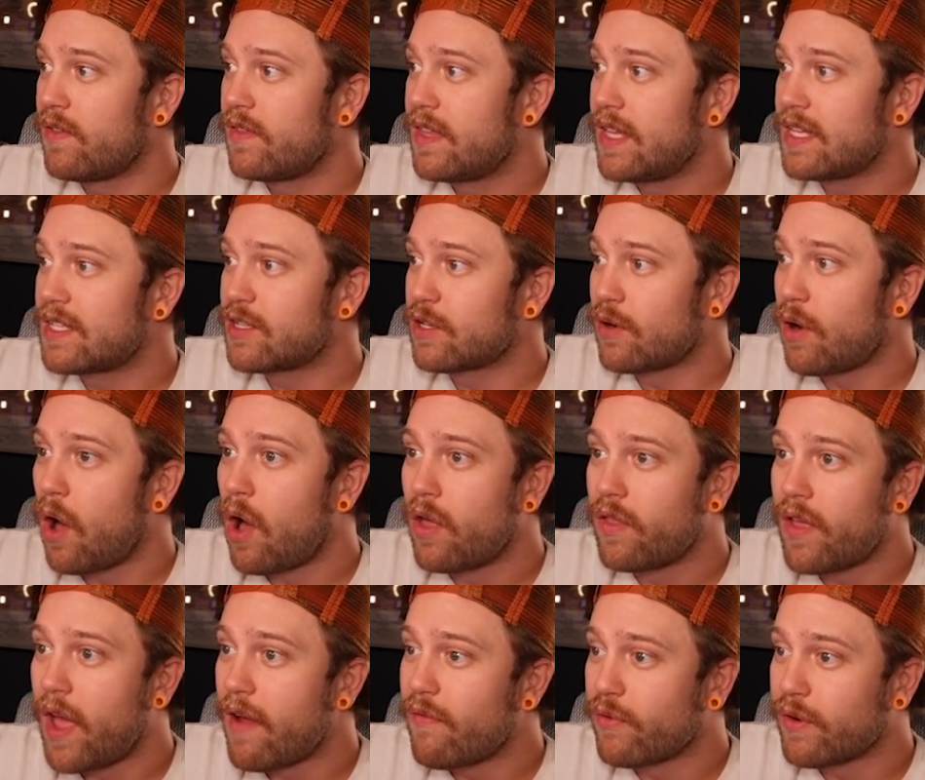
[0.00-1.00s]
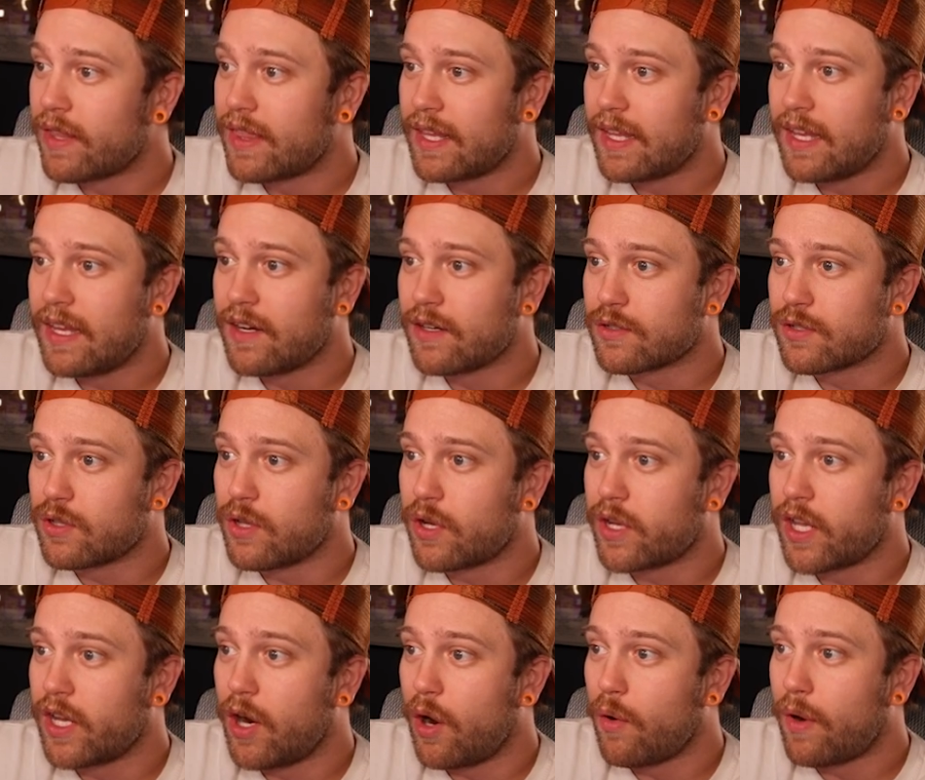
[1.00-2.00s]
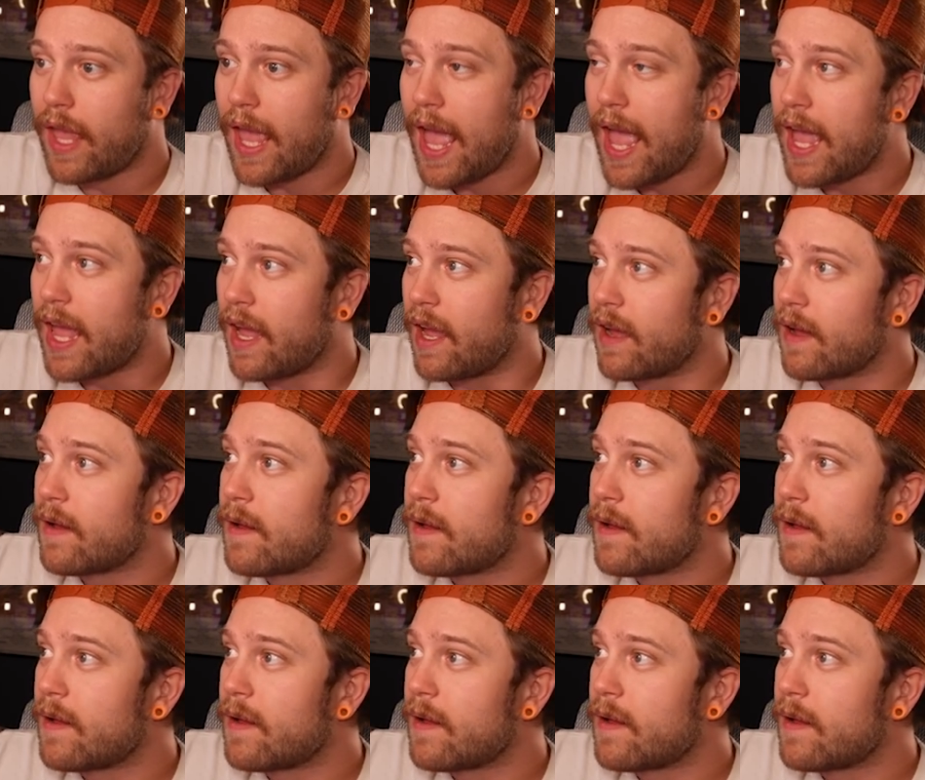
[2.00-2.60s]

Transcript: These are all, everything here's looking okay.